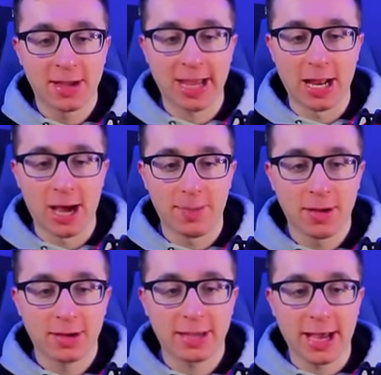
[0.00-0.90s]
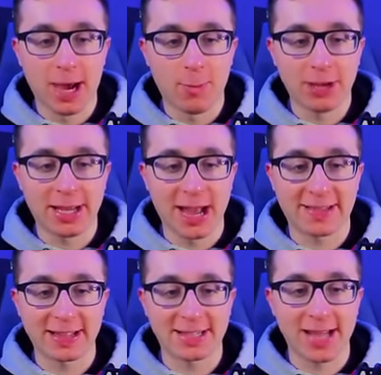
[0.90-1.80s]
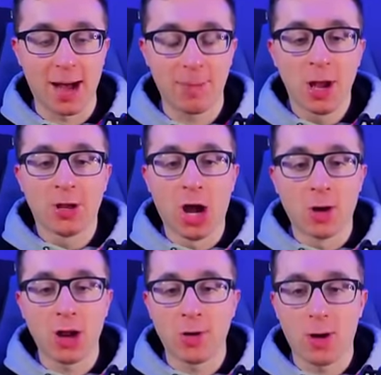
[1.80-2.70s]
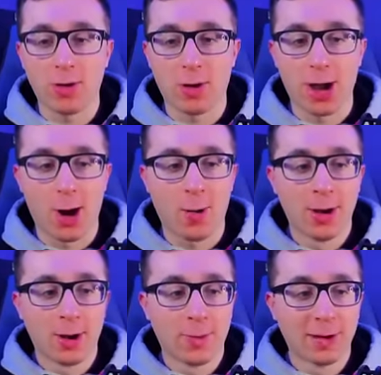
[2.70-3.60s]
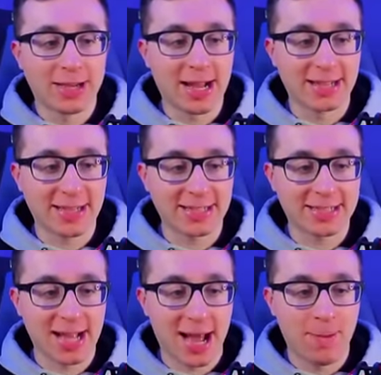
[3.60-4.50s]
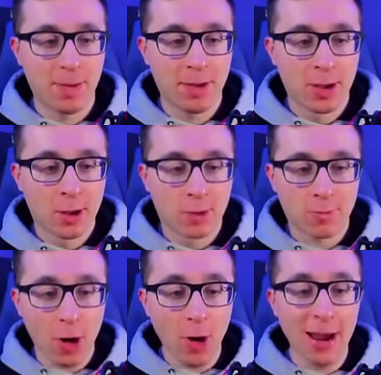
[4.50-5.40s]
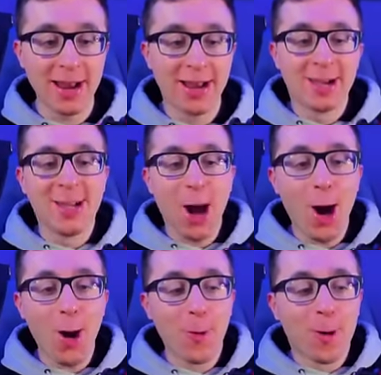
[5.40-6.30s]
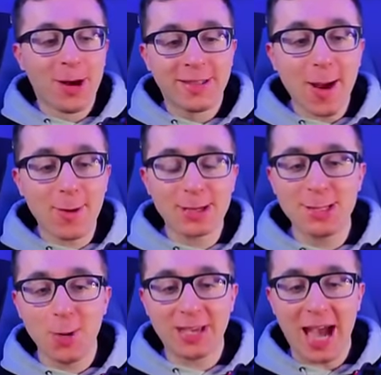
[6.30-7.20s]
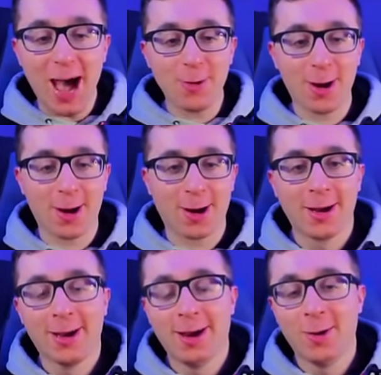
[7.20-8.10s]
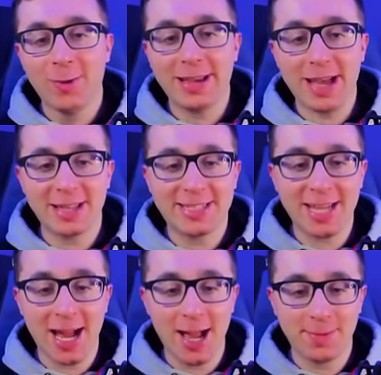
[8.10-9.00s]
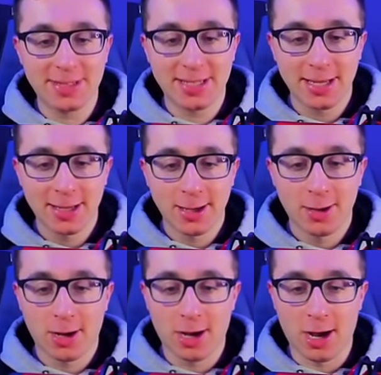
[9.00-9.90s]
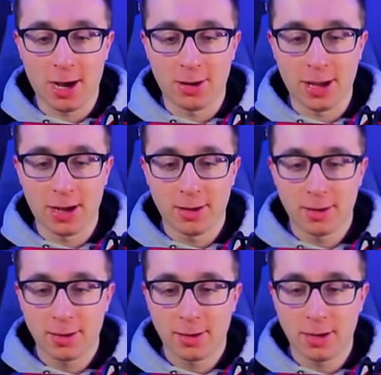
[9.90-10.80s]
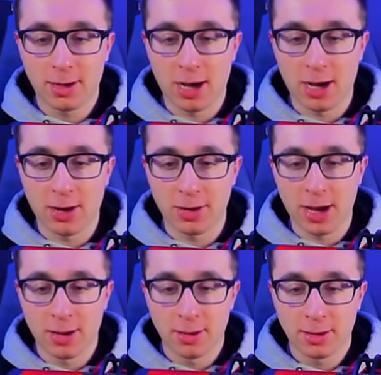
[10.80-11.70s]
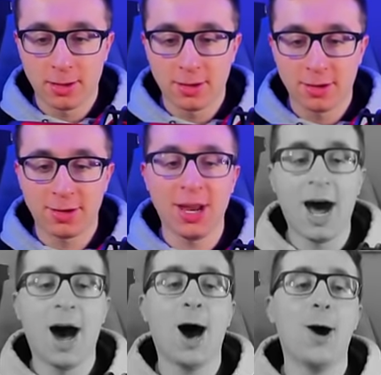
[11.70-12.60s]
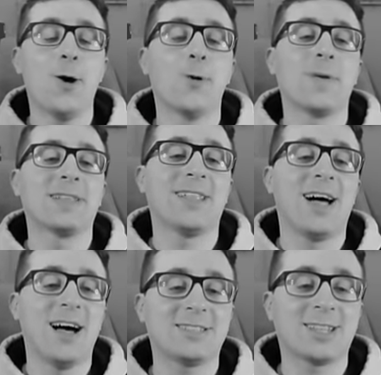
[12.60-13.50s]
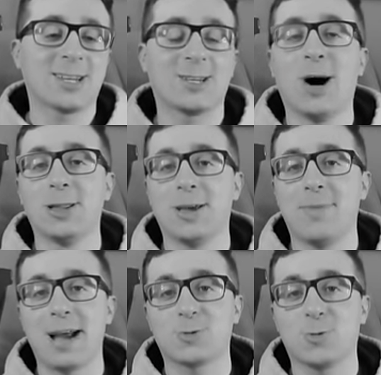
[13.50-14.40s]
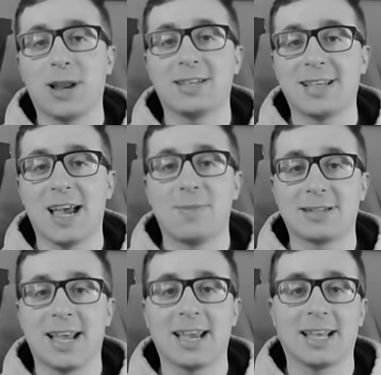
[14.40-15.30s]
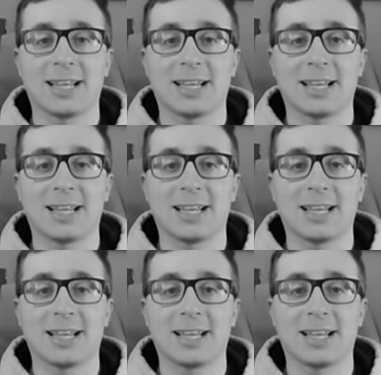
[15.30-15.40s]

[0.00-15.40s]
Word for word: Get up. Get up. We cannot take the stomp. No, no, no, no, no. We cannot take the stomp. Roman, no! There was no counter. We got stomped. Oh, no. Oh, no. No! We lost the gauntlet match. What I say about take a